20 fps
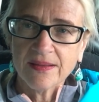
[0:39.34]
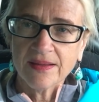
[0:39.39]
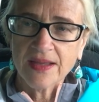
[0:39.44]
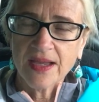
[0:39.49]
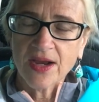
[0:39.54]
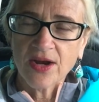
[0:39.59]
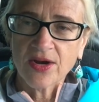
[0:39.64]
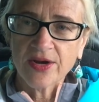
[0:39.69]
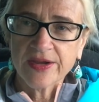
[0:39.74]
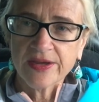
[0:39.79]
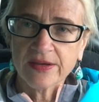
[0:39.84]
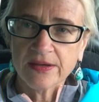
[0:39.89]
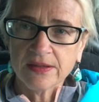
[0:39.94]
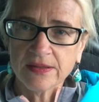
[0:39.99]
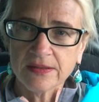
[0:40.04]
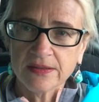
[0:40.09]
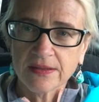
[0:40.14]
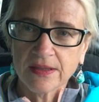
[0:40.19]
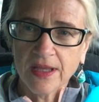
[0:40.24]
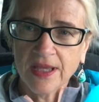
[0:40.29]
area
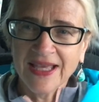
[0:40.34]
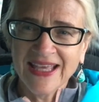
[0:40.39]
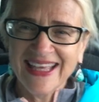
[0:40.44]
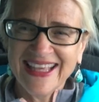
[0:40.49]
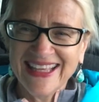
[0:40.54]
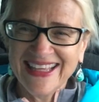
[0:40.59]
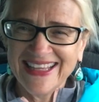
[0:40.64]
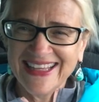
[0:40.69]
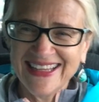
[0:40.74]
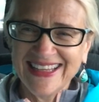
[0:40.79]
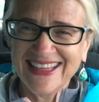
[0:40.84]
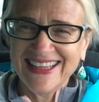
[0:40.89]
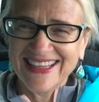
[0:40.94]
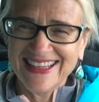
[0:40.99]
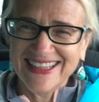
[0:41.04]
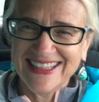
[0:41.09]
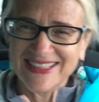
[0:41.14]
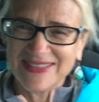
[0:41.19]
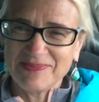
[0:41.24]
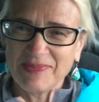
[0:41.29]

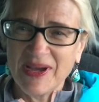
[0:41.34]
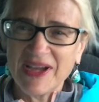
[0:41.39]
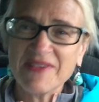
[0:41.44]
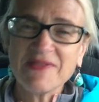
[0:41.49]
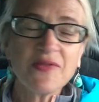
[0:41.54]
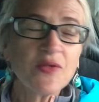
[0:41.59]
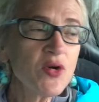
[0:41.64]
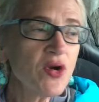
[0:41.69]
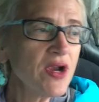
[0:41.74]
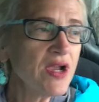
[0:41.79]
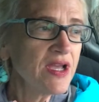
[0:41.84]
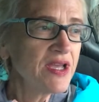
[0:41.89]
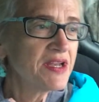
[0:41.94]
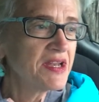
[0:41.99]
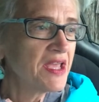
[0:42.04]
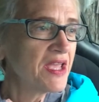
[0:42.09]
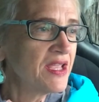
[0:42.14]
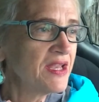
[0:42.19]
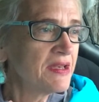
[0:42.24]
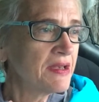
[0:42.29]
in my forehead.
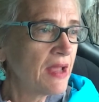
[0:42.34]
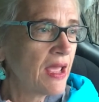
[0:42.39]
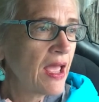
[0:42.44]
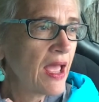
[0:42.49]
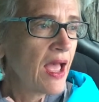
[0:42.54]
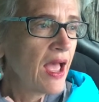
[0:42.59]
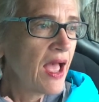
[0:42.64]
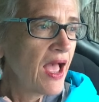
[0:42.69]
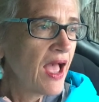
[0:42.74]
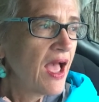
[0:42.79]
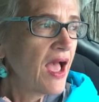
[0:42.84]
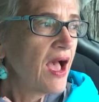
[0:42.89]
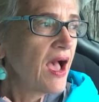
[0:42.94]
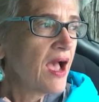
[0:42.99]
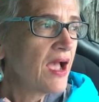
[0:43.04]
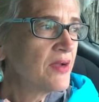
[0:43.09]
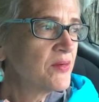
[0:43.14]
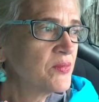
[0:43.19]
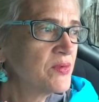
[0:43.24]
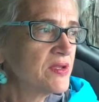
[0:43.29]
And
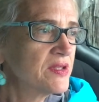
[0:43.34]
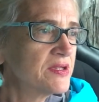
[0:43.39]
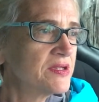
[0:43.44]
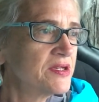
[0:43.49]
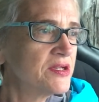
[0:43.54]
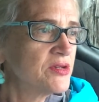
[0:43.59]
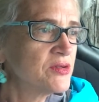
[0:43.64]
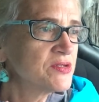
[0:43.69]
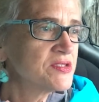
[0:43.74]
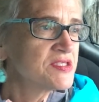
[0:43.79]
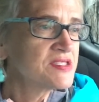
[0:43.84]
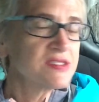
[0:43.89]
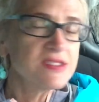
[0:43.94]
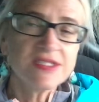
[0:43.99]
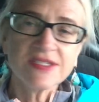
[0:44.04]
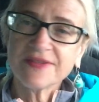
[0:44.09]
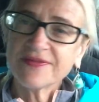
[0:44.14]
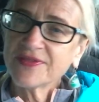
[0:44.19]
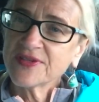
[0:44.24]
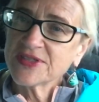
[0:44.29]
I really noticed a
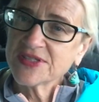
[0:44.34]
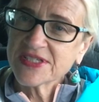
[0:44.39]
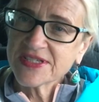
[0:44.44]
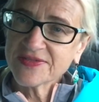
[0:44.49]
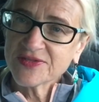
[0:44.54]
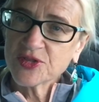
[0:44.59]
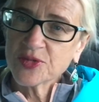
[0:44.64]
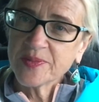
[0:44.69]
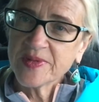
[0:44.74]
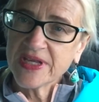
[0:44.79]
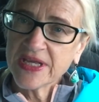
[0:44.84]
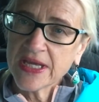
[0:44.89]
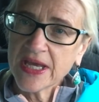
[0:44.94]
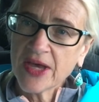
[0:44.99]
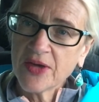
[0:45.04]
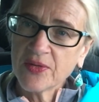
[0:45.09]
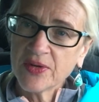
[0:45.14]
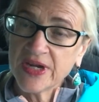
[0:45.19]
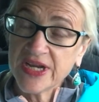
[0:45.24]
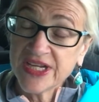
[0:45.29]
difference after being
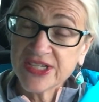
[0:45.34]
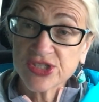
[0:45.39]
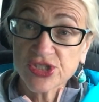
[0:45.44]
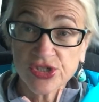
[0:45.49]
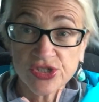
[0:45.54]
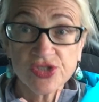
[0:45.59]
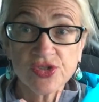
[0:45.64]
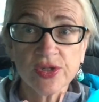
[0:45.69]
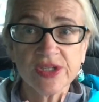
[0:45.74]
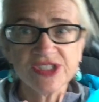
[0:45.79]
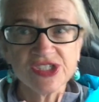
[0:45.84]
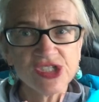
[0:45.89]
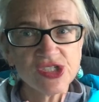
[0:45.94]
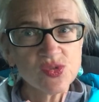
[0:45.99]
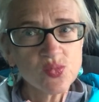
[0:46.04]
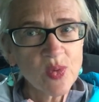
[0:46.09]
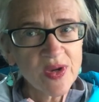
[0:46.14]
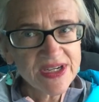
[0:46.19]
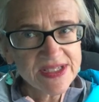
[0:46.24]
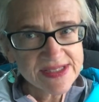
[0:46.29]
out in nature. So I just
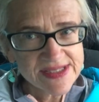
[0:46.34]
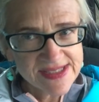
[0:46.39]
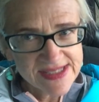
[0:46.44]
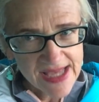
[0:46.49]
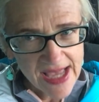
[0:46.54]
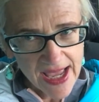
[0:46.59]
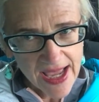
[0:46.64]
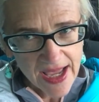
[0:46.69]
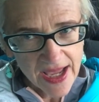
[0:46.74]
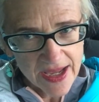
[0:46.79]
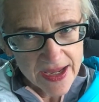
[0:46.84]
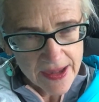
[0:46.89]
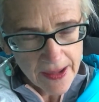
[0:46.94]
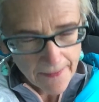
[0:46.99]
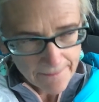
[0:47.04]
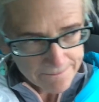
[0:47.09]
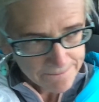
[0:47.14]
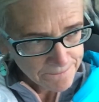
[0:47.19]
want to say